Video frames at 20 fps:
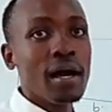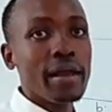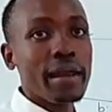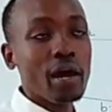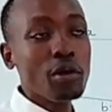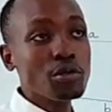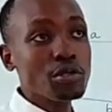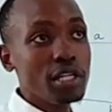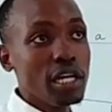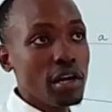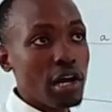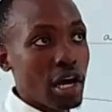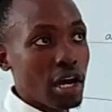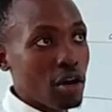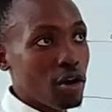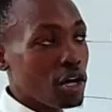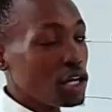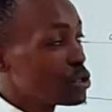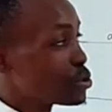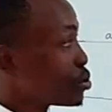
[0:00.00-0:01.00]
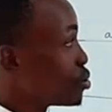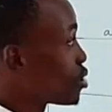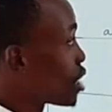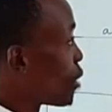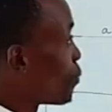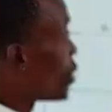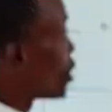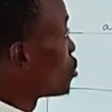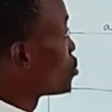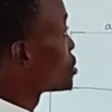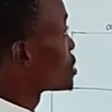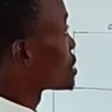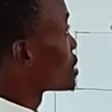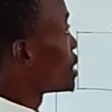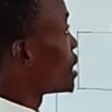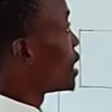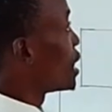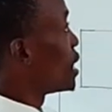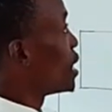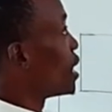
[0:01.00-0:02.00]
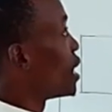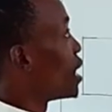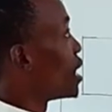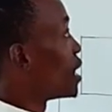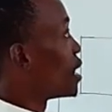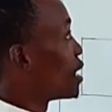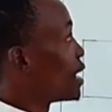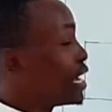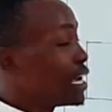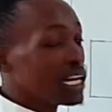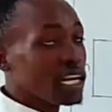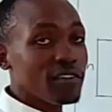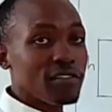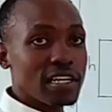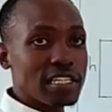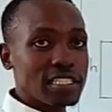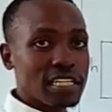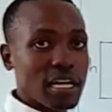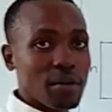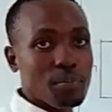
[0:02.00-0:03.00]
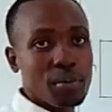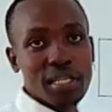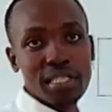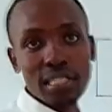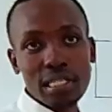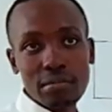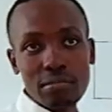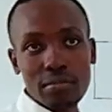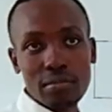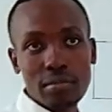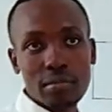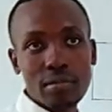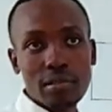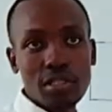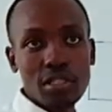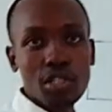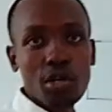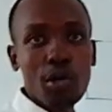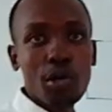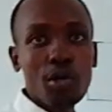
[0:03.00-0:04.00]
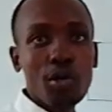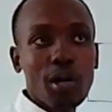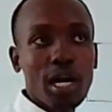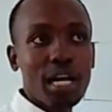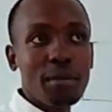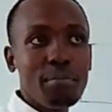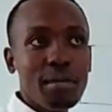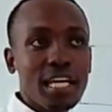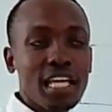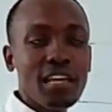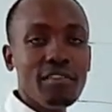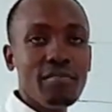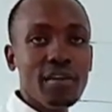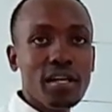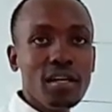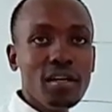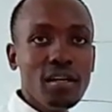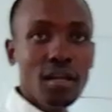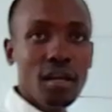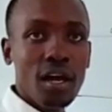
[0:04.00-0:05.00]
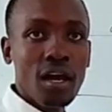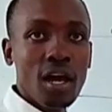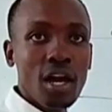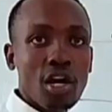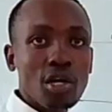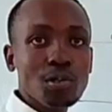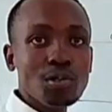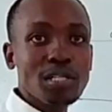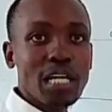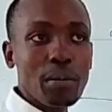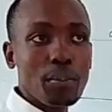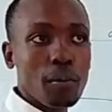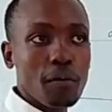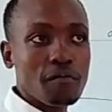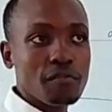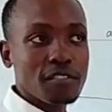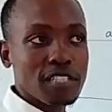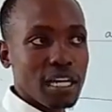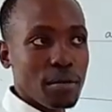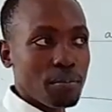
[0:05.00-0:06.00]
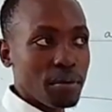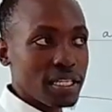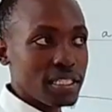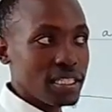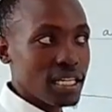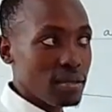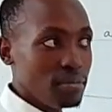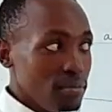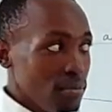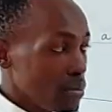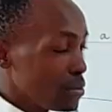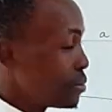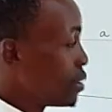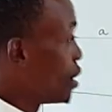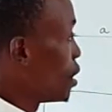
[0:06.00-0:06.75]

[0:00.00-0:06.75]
Now today we are going to talk about area of a trapezium. So you can be given two types of trapezium.